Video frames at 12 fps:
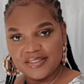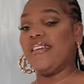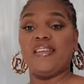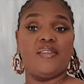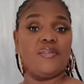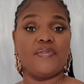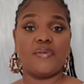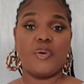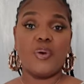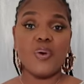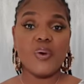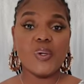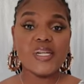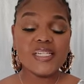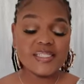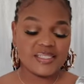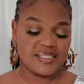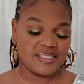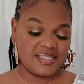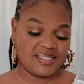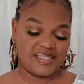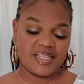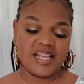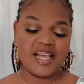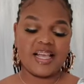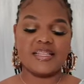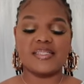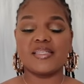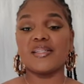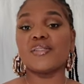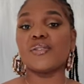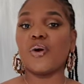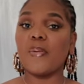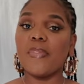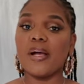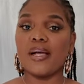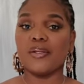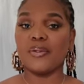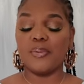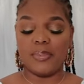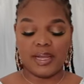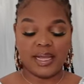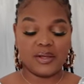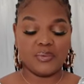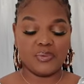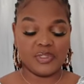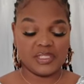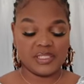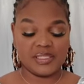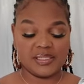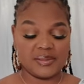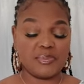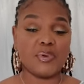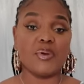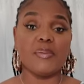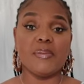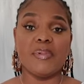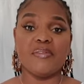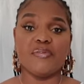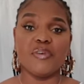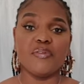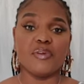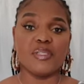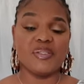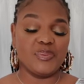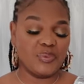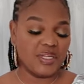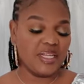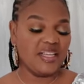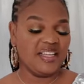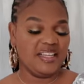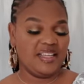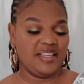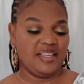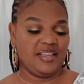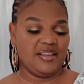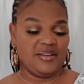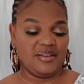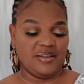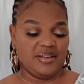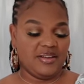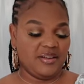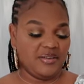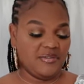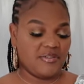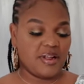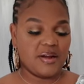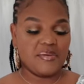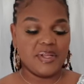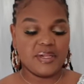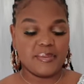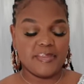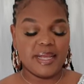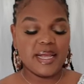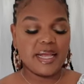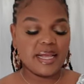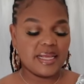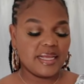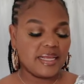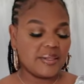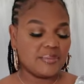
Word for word: And of course, as a top handle bag, which is probably my favorite way of carrying the bag.